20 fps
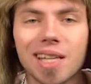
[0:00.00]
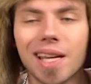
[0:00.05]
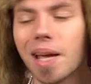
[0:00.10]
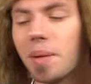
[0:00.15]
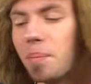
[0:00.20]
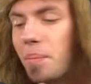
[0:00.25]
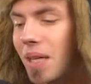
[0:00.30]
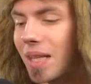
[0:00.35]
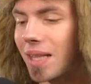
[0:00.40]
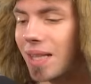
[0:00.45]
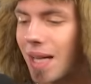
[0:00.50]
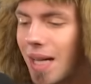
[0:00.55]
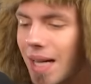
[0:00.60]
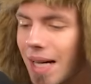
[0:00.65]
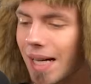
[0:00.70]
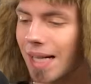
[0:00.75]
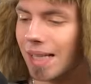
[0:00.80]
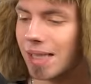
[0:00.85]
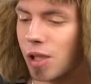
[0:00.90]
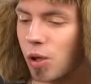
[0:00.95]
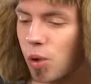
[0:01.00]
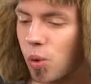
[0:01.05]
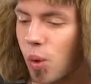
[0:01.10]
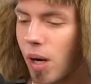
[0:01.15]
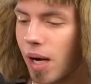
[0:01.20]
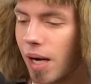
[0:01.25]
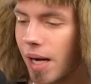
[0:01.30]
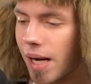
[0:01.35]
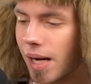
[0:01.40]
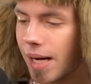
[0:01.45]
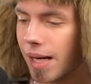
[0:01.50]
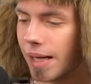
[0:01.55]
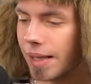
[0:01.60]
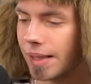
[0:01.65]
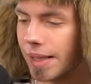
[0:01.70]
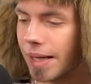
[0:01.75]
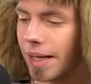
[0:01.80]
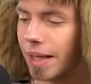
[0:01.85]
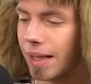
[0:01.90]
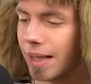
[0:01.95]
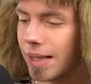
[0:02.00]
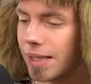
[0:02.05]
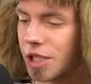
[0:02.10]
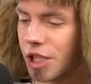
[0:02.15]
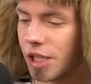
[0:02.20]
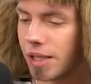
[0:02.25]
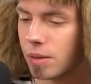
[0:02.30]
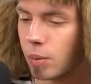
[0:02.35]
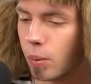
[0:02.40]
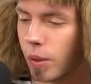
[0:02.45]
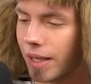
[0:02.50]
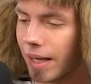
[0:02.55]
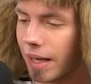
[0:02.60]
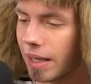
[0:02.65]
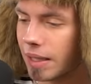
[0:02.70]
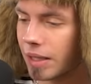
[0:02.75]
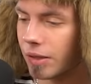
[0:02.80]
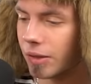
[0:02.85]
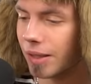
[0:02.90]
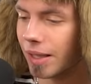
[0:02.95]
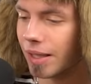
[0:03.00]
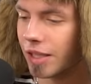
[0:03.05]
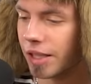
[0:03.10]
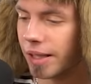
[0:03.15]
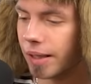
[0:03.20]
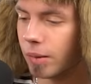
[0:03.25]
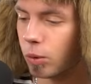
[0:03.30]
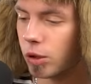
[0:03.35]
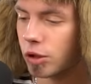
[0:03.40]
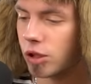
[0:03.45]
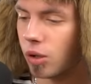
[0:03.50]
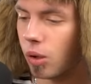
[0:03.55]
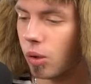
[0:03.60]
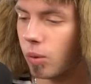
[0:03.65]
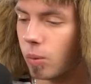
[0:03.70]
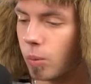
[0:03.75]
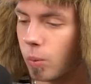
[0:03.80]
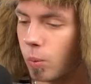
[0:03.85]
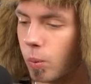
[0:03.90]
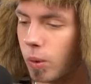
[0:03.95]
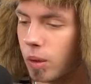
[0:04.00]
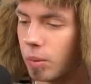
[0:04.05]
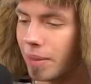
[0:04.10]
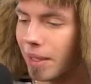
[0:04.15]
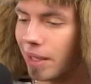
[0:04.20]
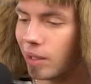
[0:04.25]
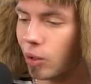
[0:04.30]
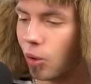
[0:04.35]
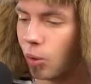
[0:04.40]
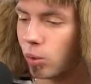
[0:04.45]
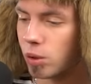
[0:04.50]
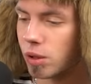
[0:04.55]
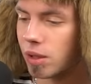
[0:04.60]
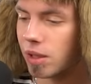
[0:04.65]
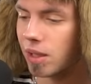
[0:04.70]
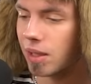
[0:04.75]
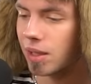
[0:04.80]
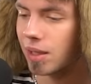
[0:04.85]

a bit. So yeah, let's just wait until the trade will be closed.